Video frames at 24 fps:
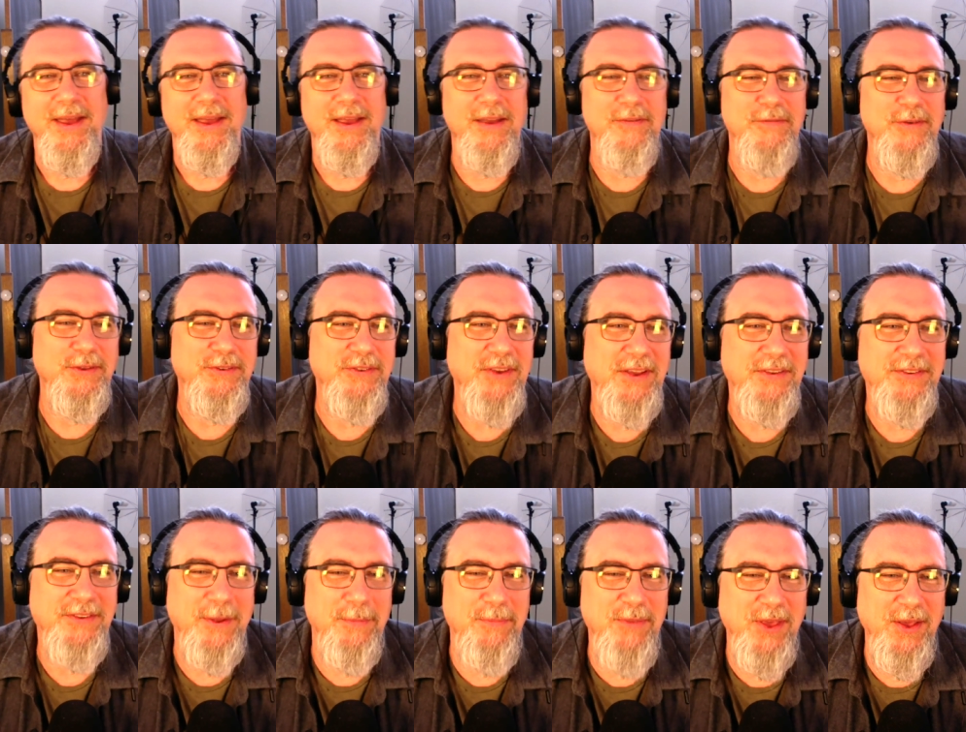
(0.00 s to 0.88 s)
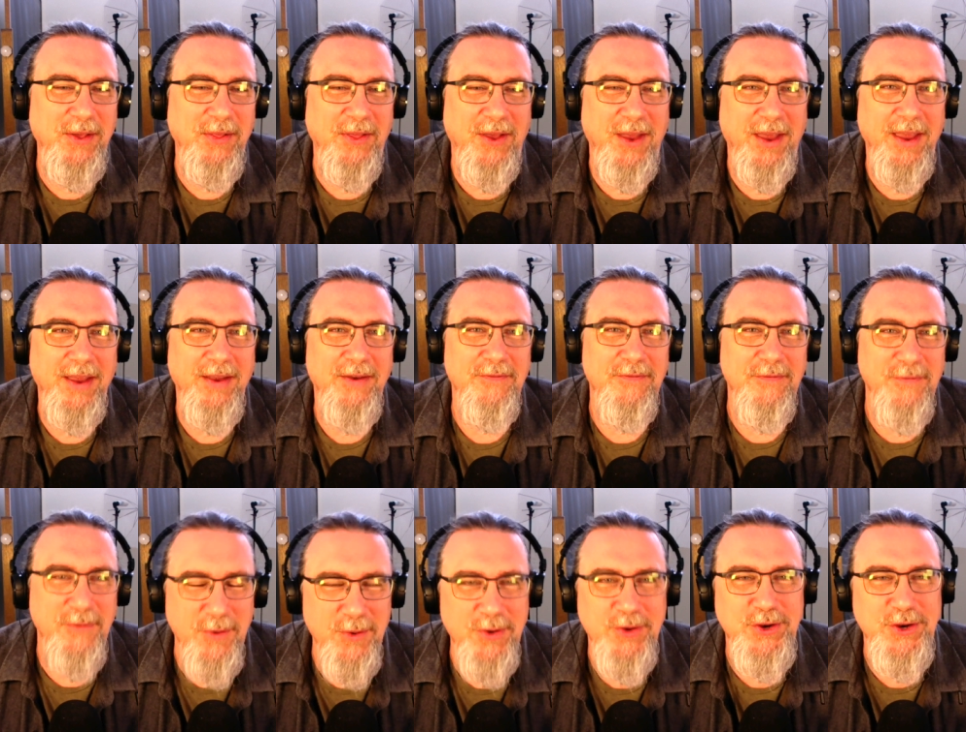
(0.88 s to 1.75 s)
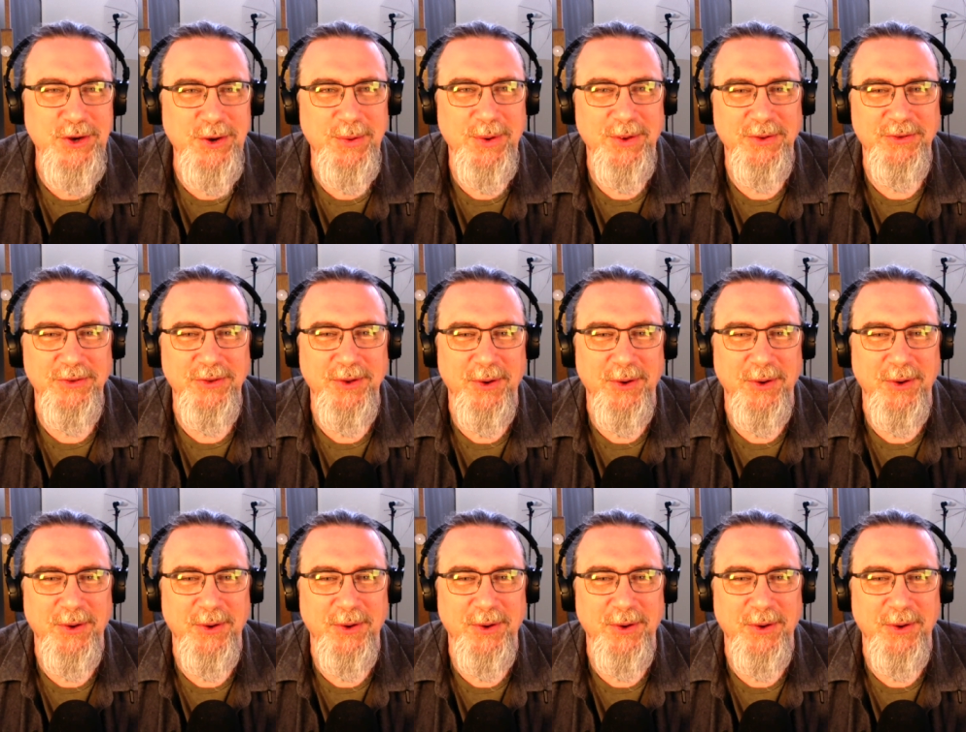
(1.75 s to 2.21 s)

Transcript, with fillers: If you say something like virtue is